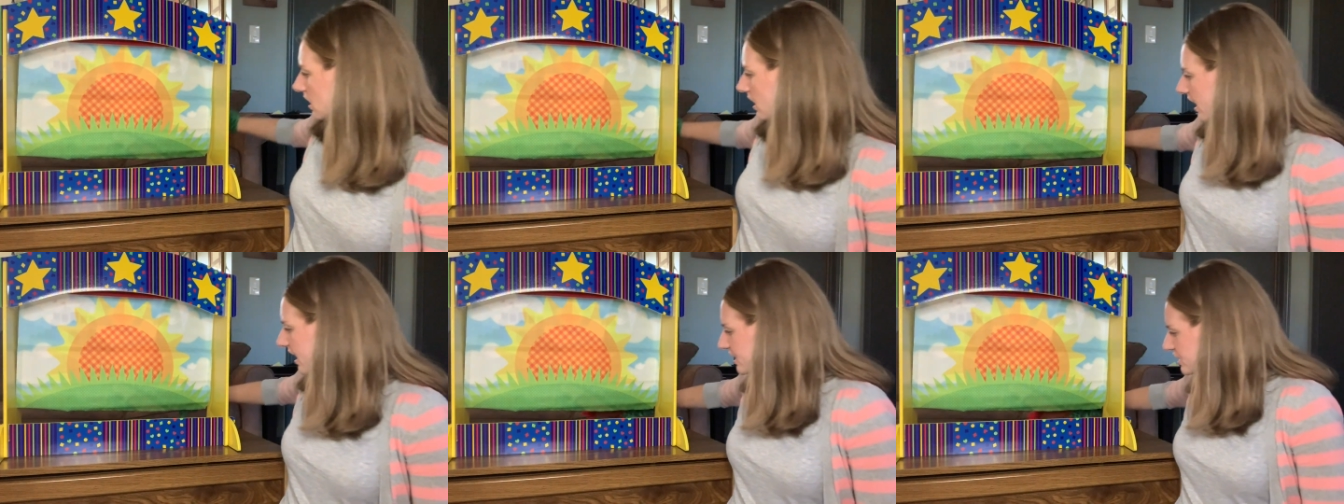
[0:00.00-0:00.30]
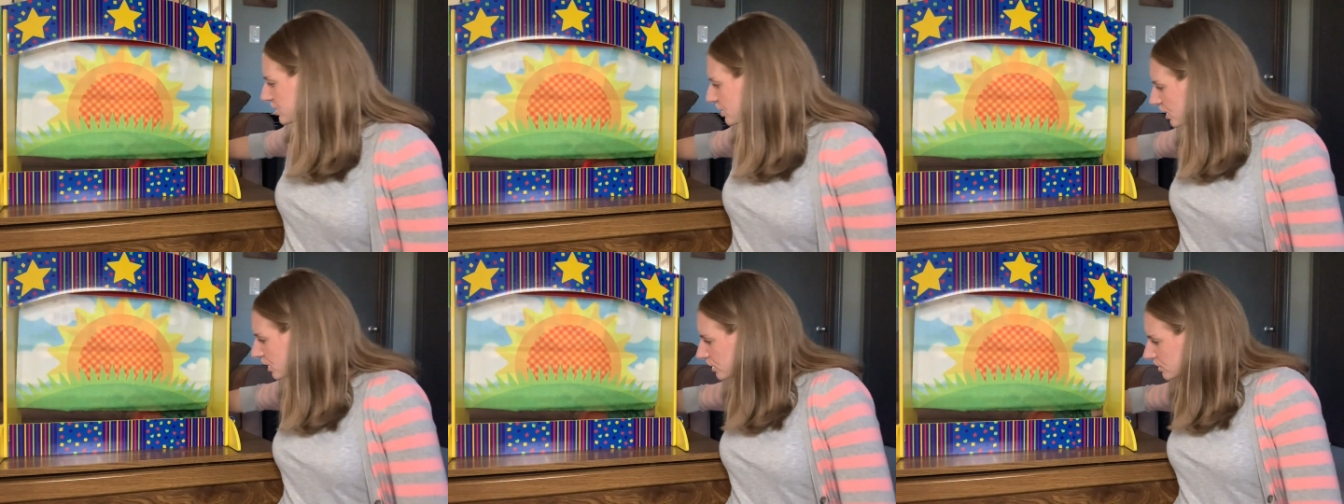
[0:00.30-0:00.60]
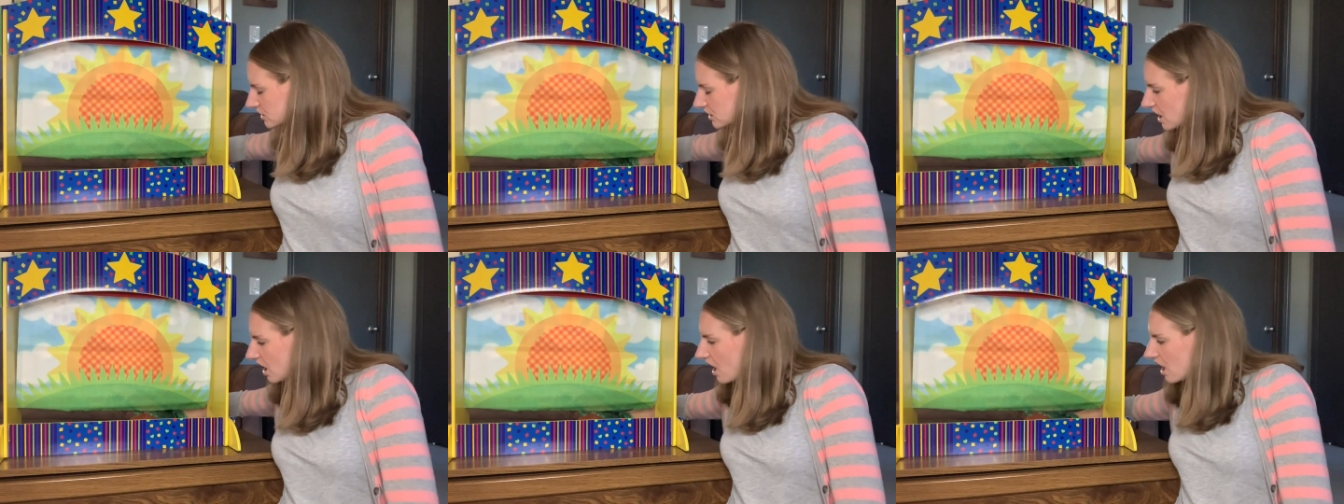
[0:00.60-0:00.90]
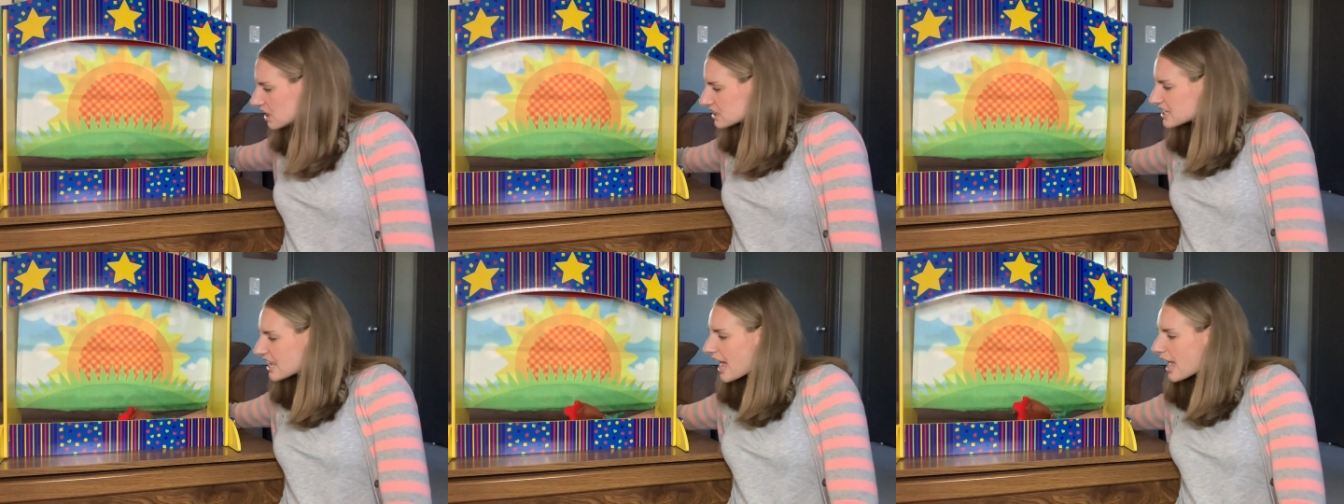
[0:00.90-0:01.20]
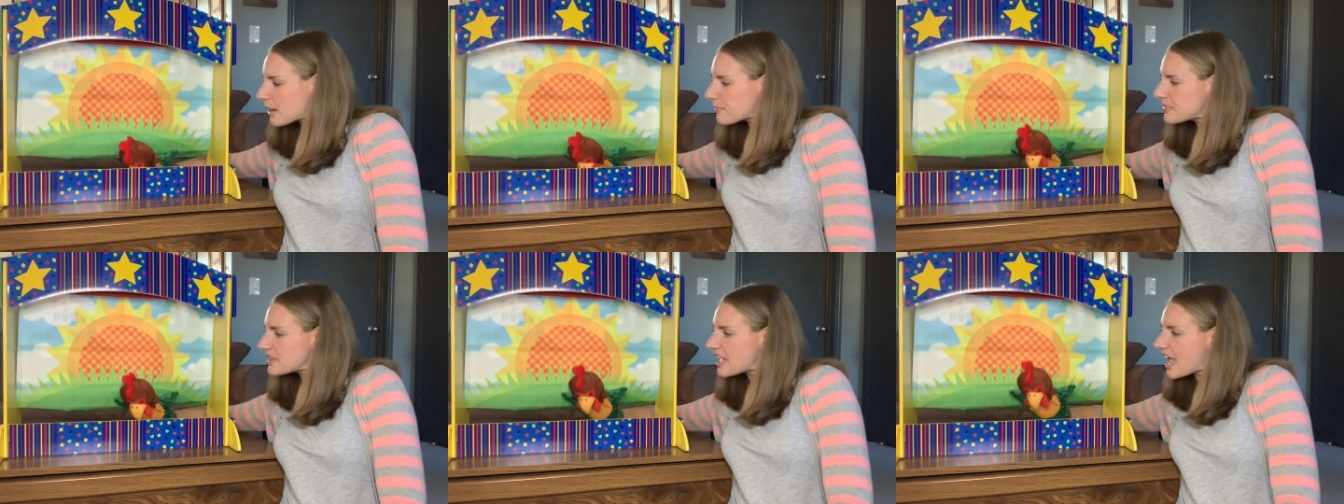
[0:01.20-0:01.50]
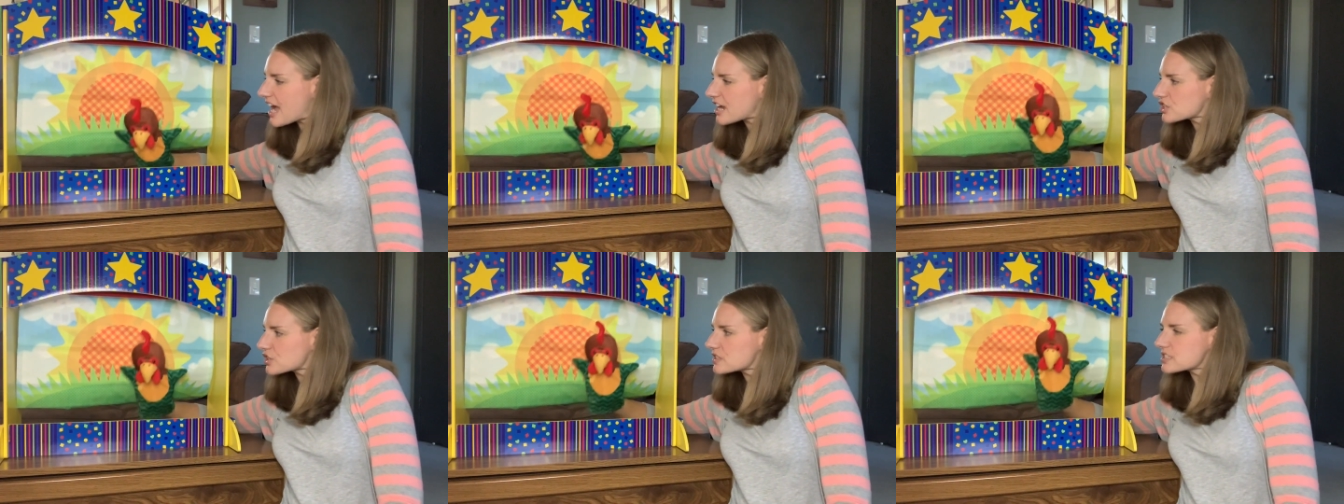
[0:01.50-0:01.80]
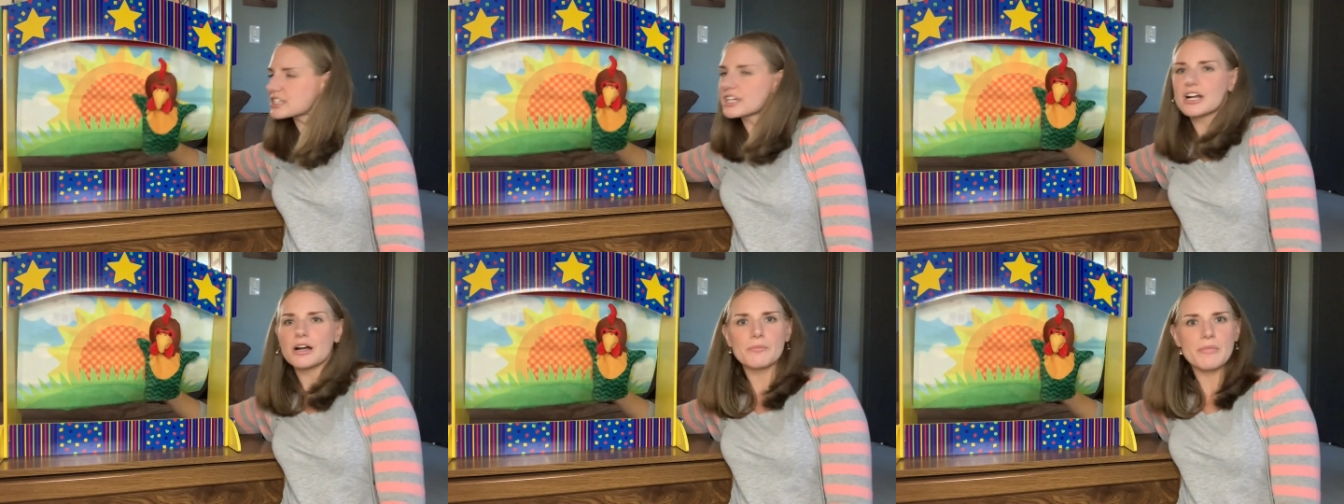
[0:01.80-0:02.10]
It's curtain call time. The actors
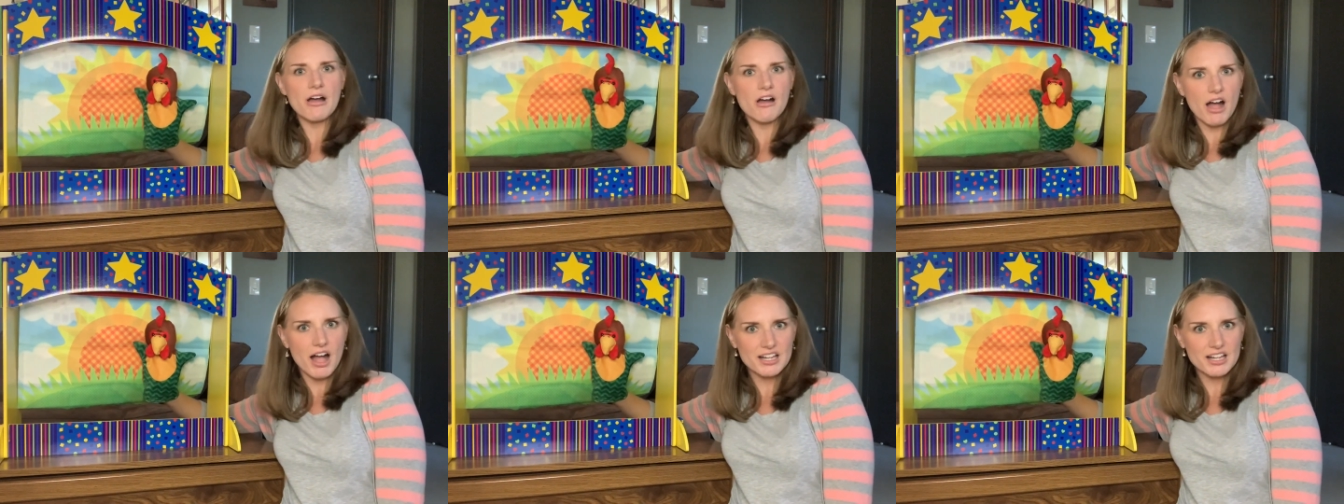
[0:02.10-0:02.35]
come out